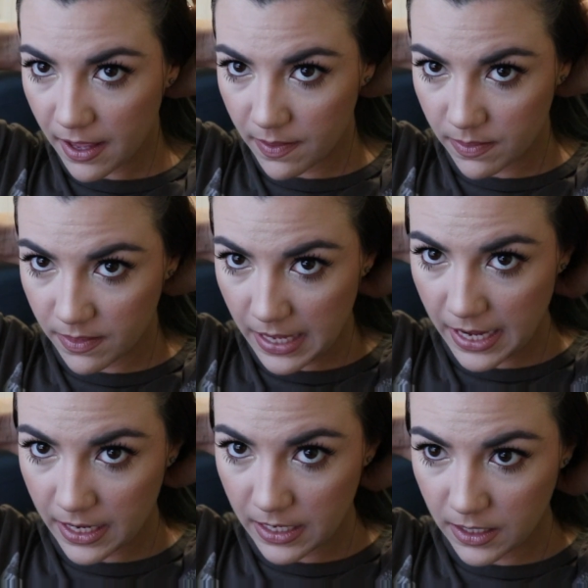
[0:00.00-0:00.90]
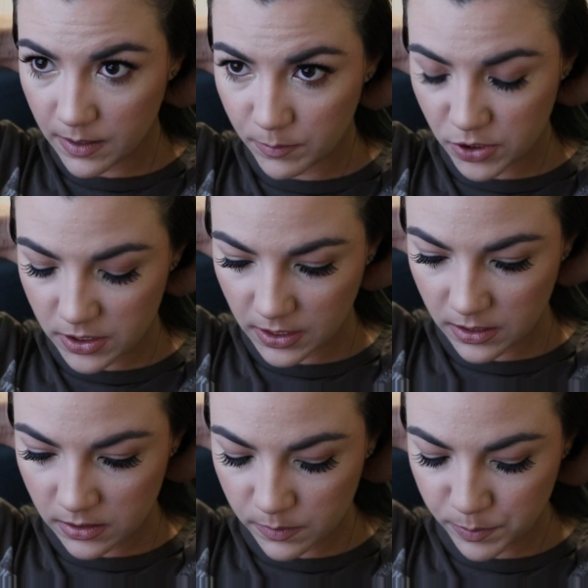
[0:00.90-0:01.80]
And then I'm just
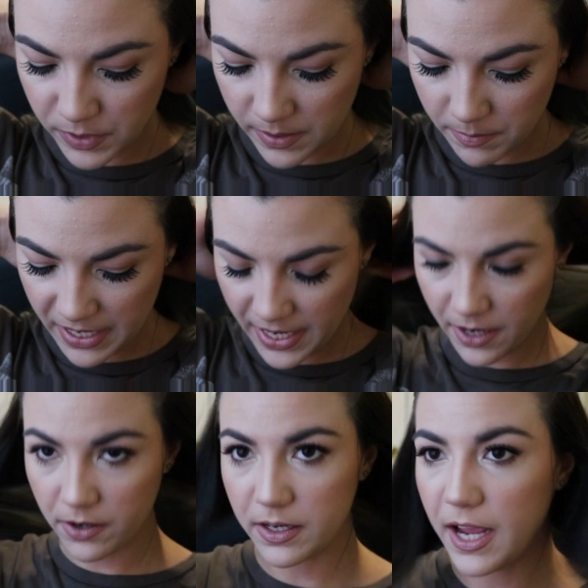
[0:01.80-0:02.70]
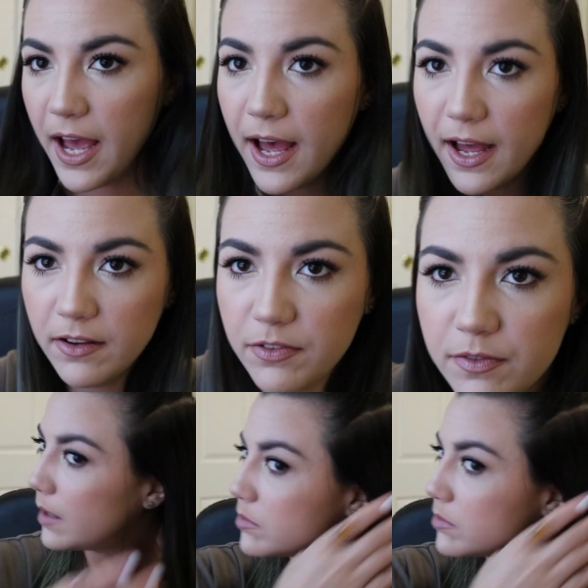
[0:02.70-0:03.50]
going to split my hair in half.